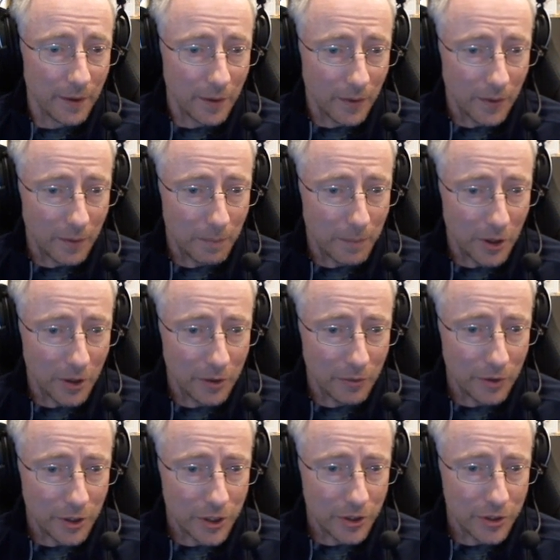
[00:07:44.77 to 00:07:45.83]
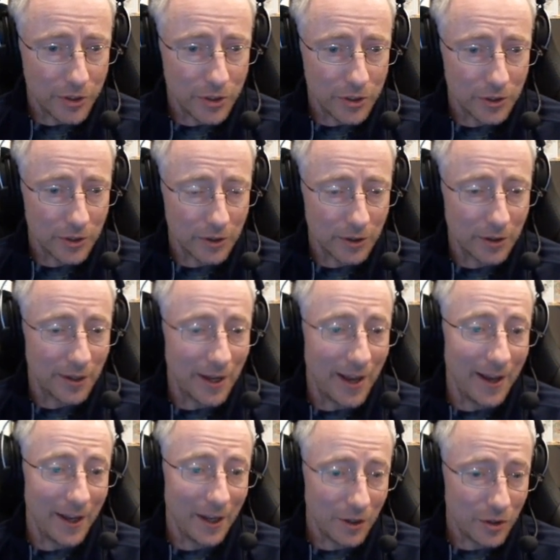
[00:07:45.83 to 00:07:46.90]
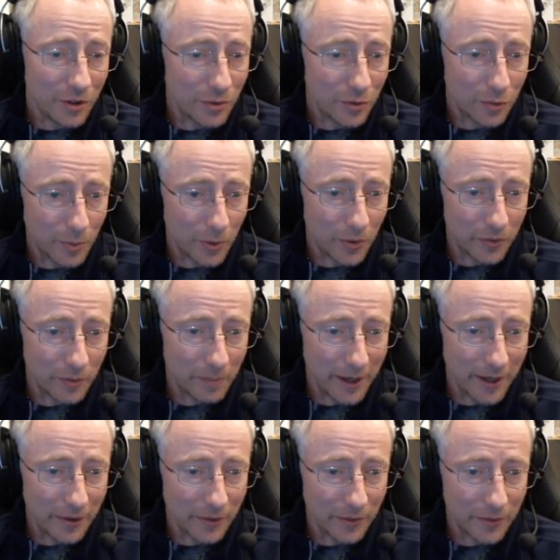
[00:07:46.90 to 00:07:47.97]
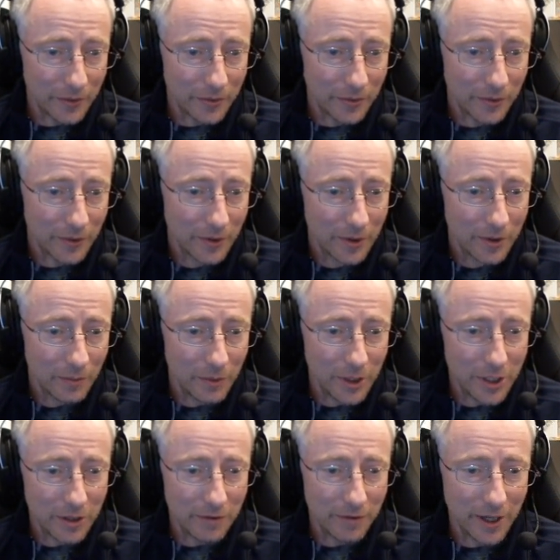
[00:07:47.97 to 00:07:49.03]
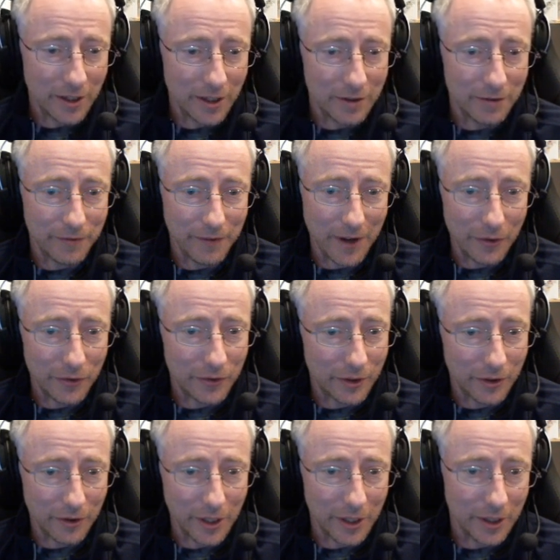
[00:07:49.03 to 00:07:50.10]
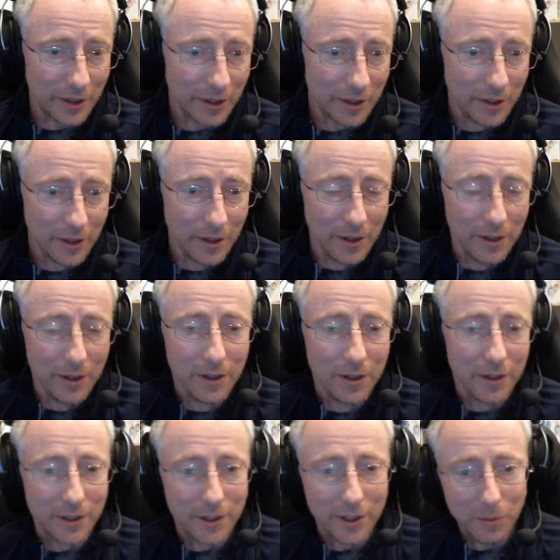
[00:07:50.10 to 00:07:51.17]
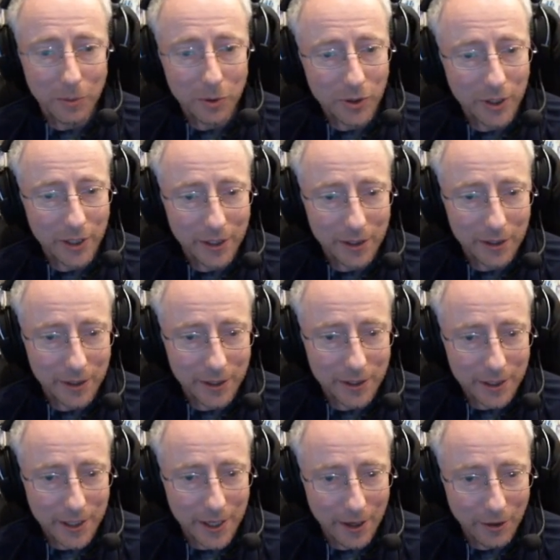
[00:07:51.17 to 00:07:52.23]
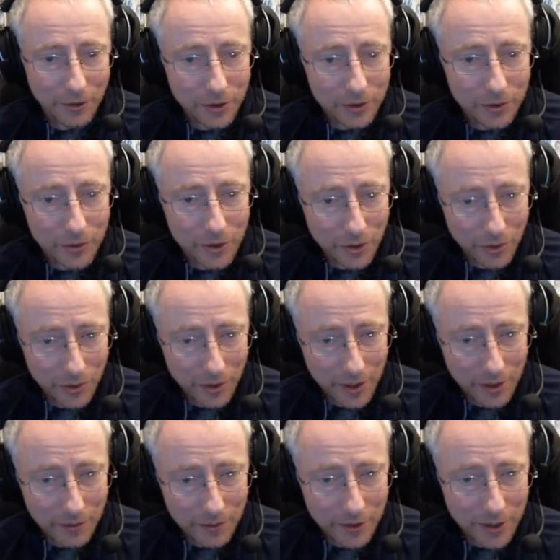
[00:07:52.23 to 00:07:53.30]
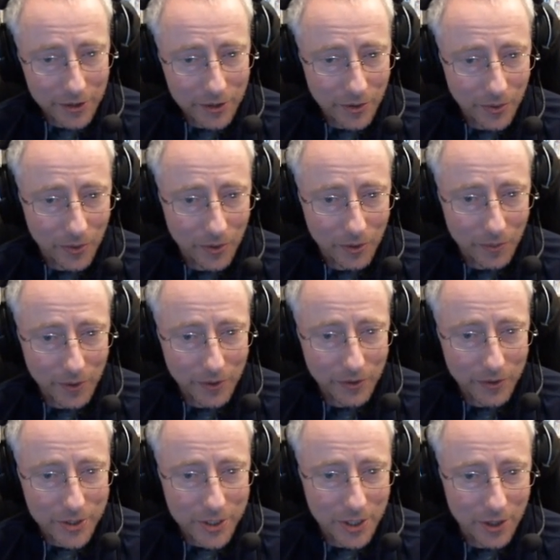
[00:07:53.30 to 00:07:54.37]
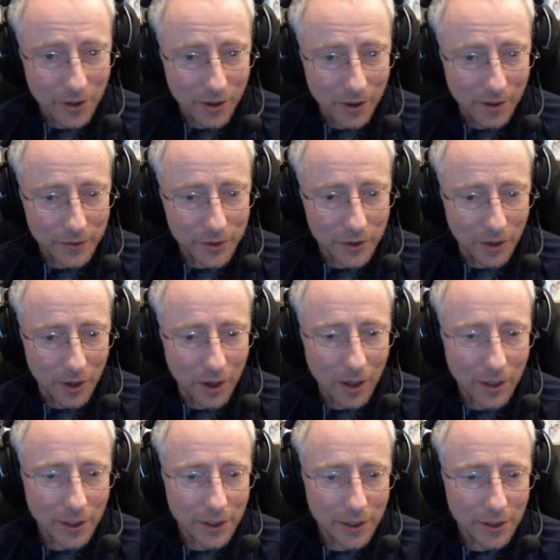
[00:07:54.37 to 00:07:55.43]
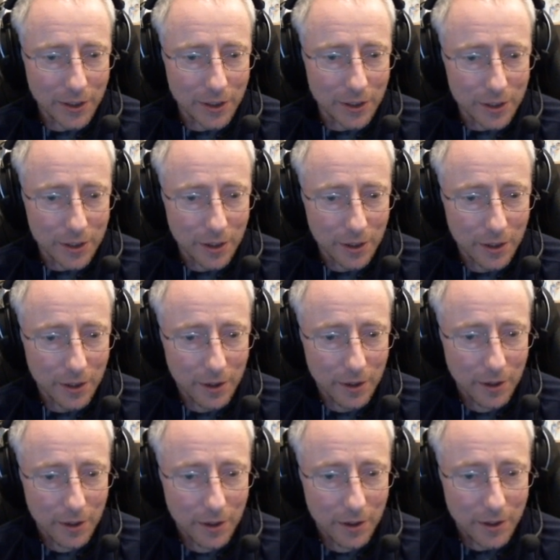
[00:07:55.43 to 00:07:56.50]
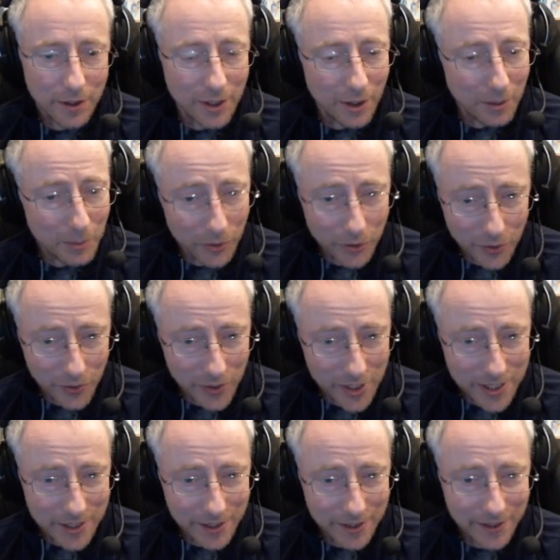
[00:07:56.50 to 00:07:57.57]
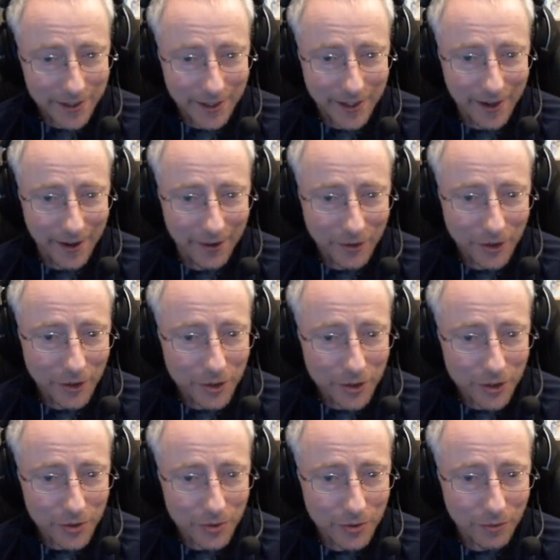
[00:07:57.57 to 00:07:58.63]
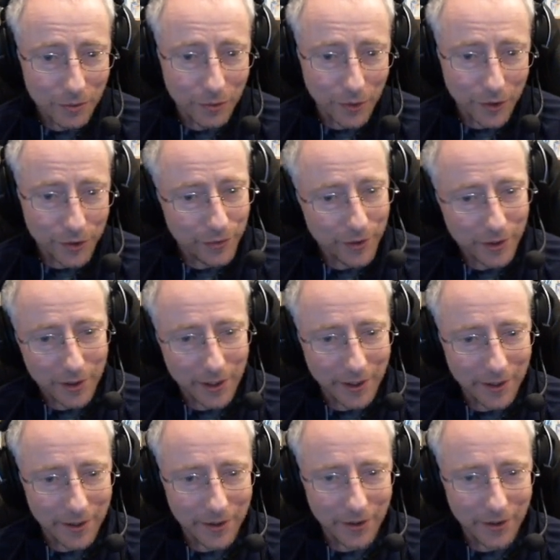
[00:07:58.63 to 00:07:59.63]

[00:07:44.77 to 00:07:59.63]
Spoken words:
or Bury Riches, and Choose Spoils of Battles, Reach Advantage, Faust the Great, Double Grand Alliance Council, Unity of Discord with a CR Officer Hawkins, Double Teresa Encounter Suit, Force Field, Light of the